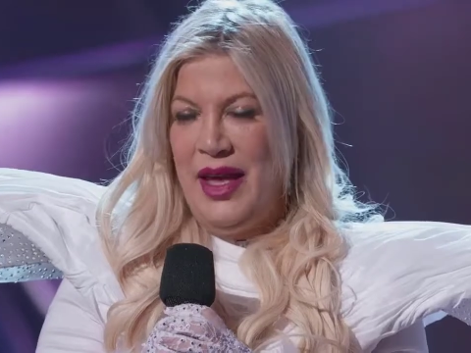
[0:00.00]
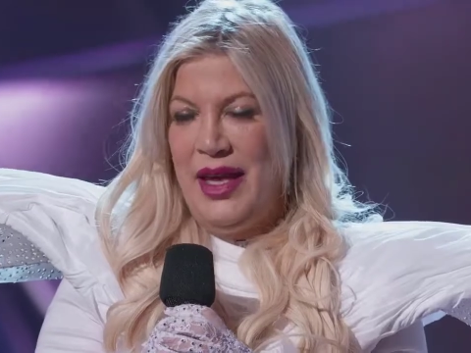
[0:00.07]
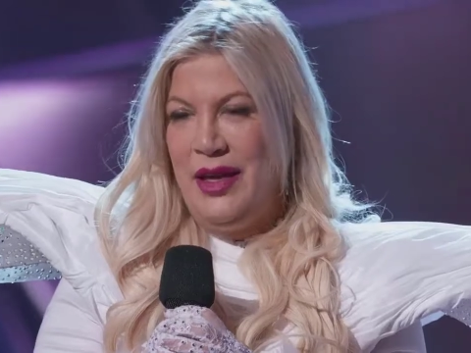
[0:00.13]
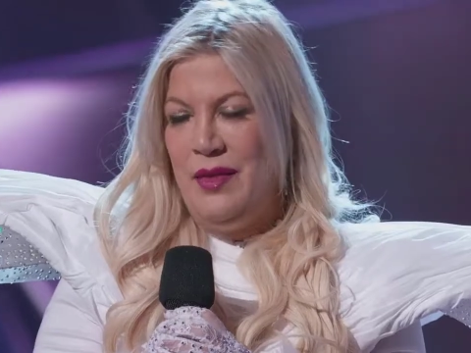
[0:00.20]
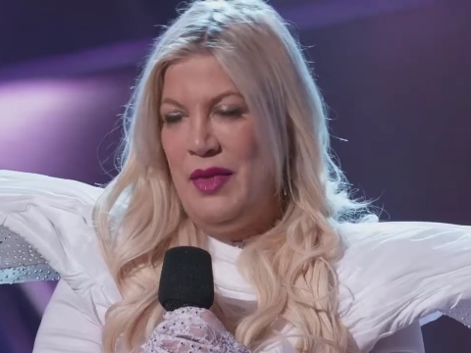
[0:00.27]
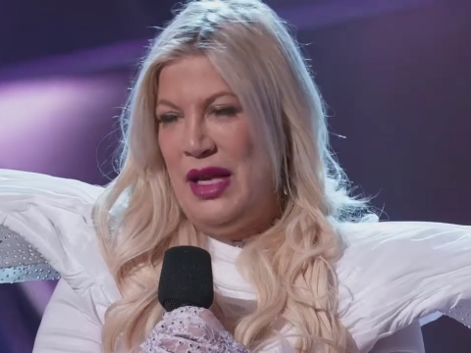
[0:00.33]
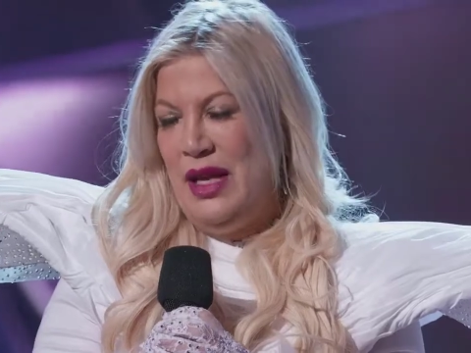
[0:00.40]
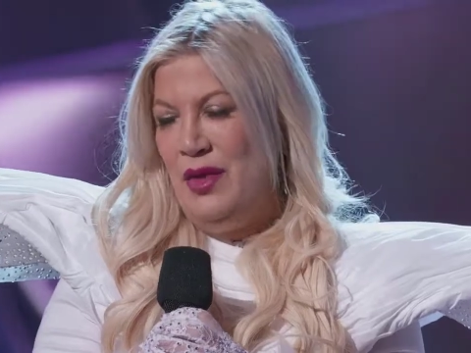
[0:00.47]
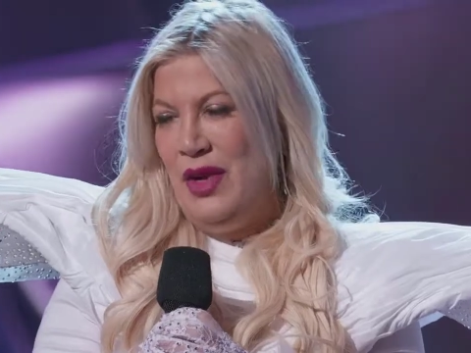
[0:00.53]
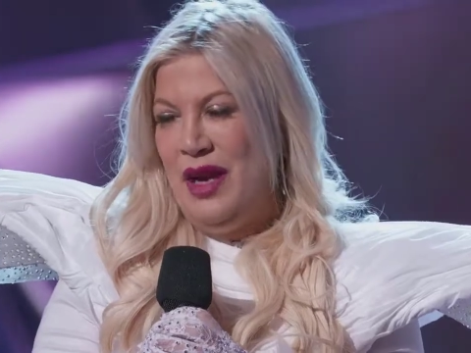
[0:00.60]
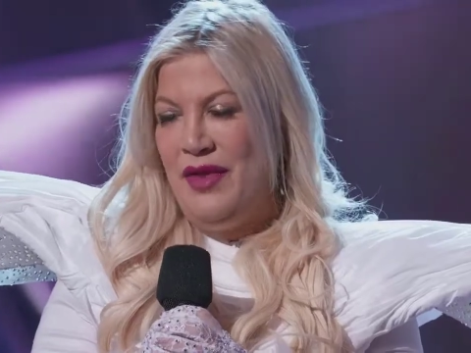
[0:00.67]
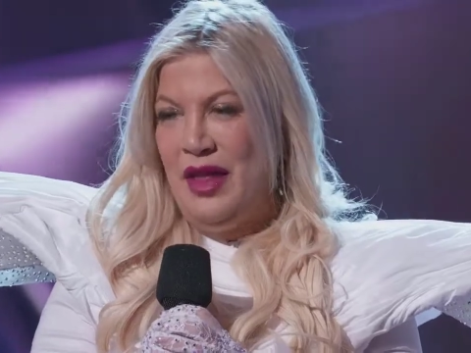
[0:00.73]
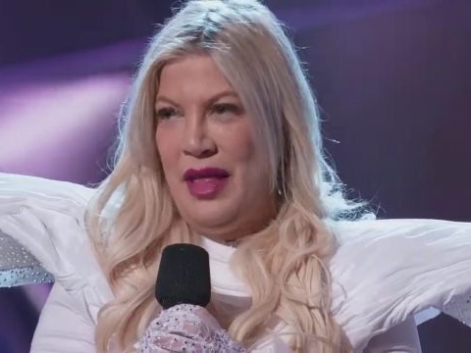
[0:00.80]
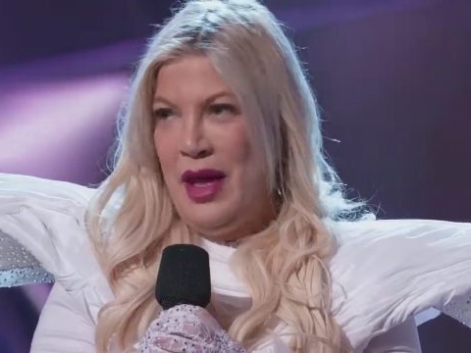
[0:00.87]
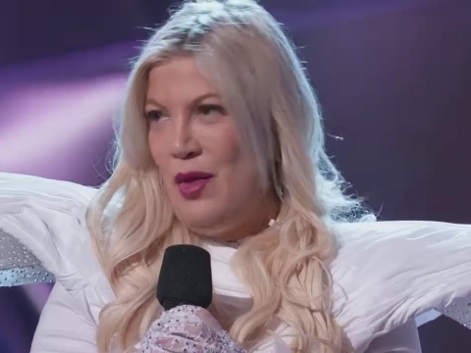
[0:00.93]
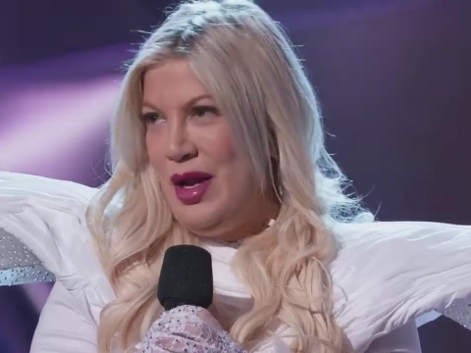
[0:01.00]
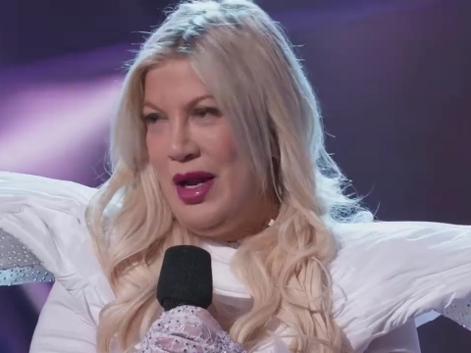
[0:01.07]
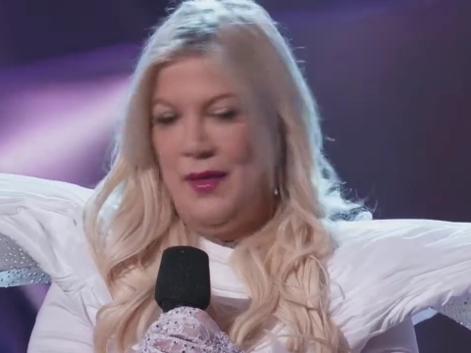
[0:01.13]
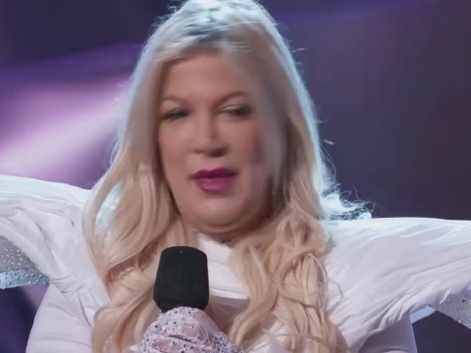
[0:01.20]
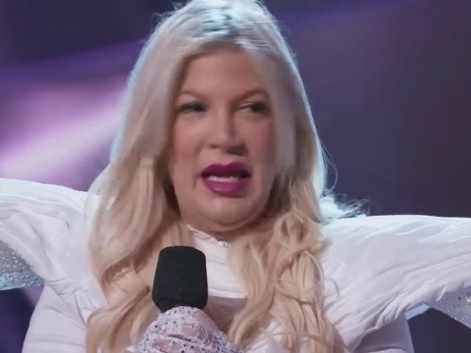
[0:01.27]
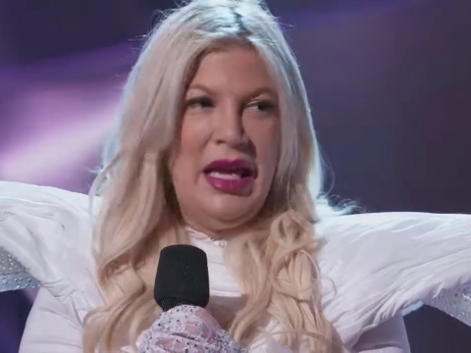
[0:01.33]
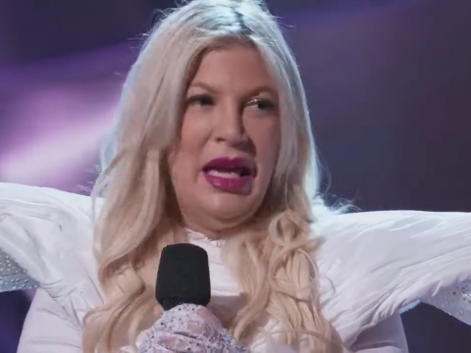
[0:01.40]
they could be whatever they want to
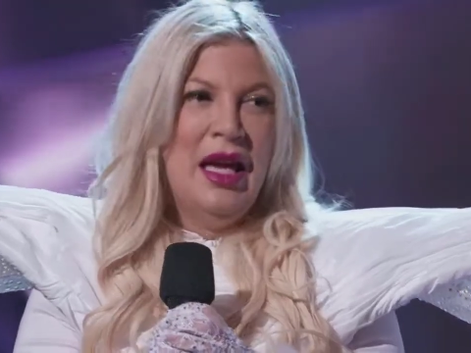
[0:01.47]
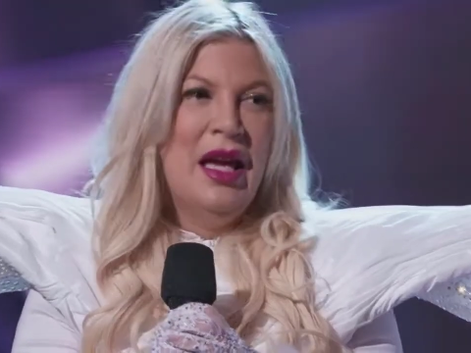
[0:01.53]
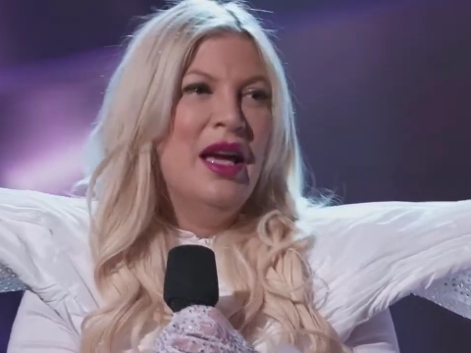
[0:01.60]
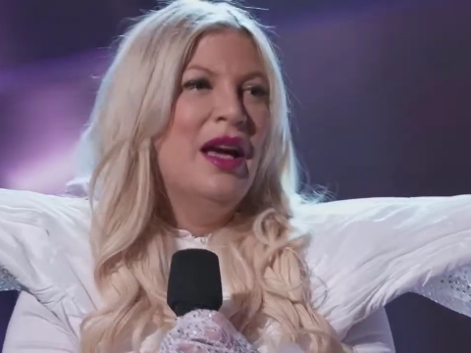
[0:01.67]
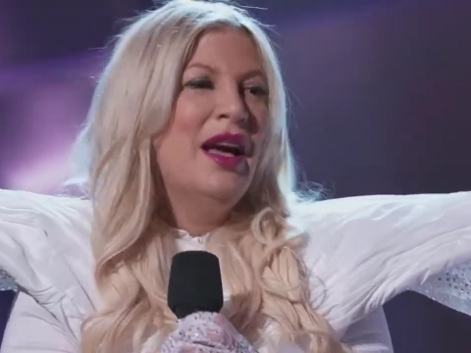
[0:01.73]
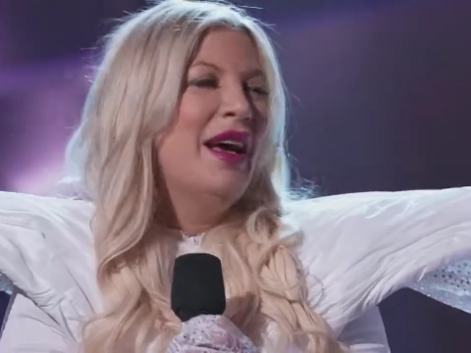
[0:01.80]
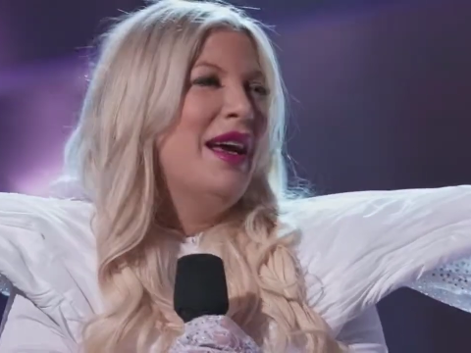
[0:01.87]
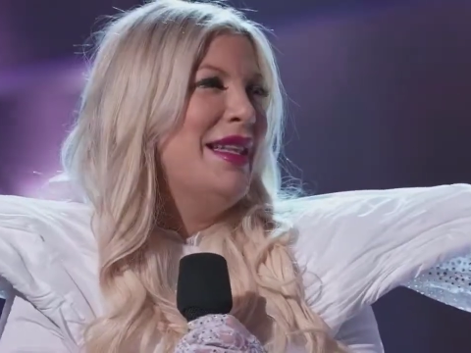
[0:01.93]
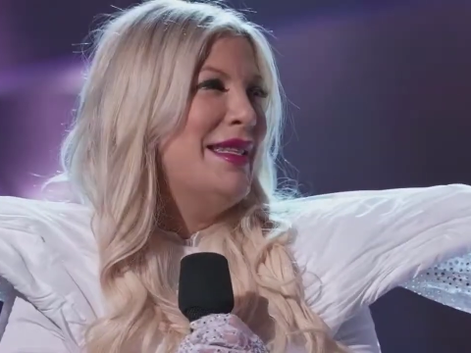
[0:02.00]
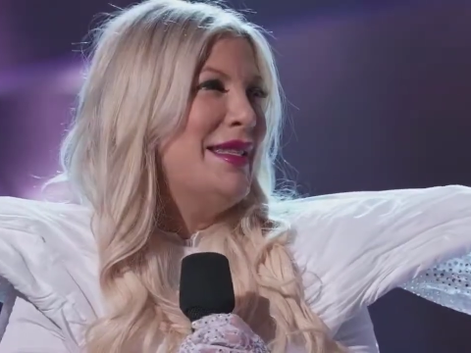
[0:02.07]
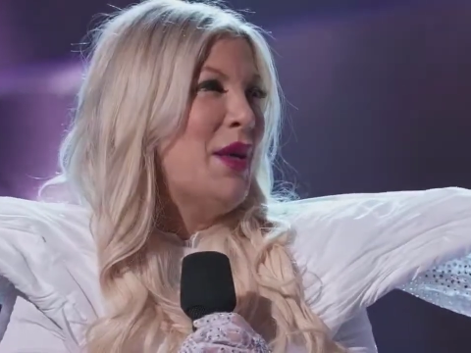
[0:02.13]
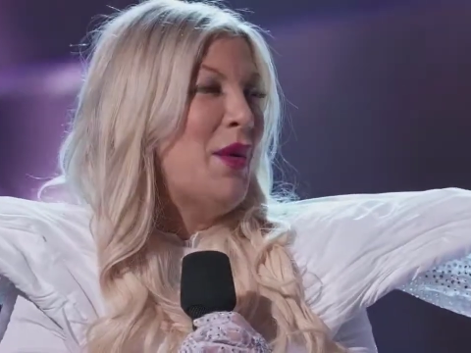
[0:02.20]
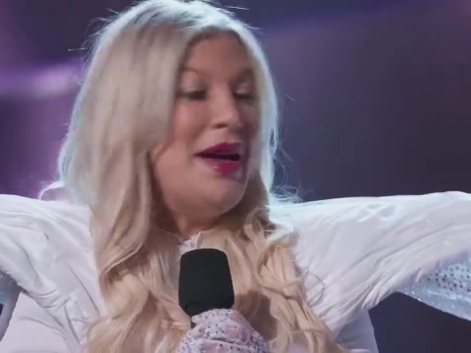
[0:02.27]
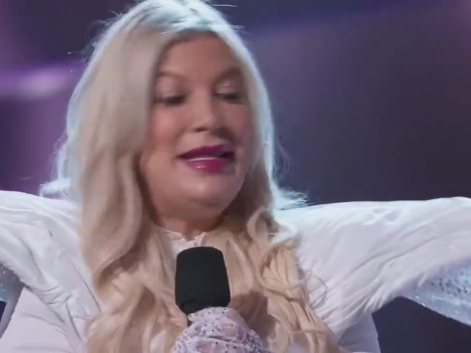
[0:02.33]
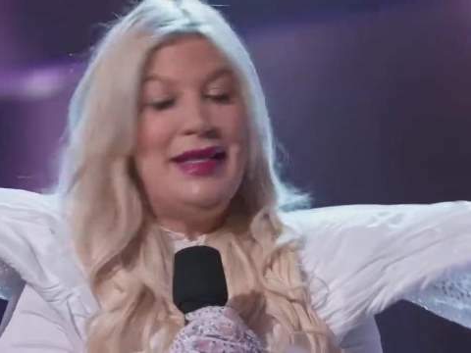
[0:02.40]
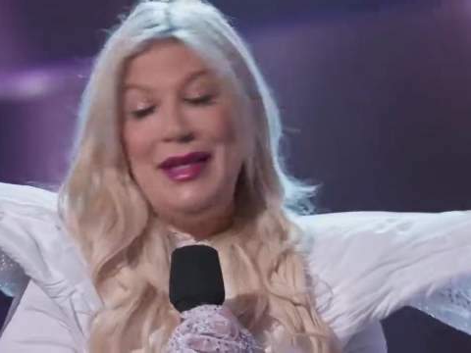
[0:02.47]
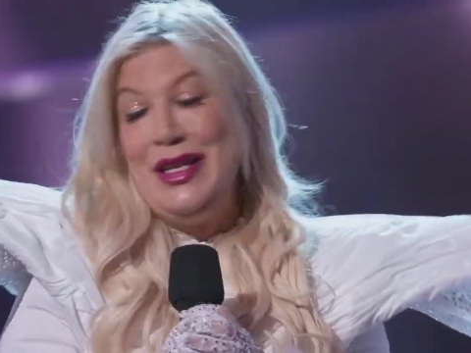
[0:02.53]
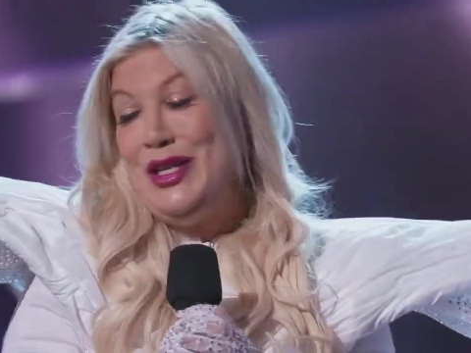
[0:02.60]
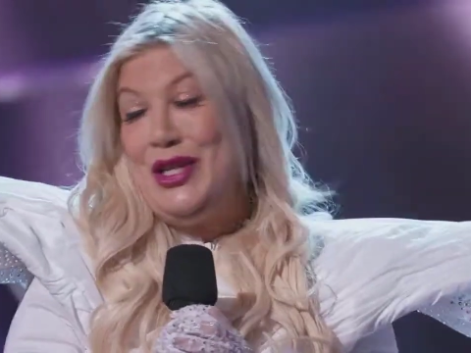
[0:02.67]
be. And so I did this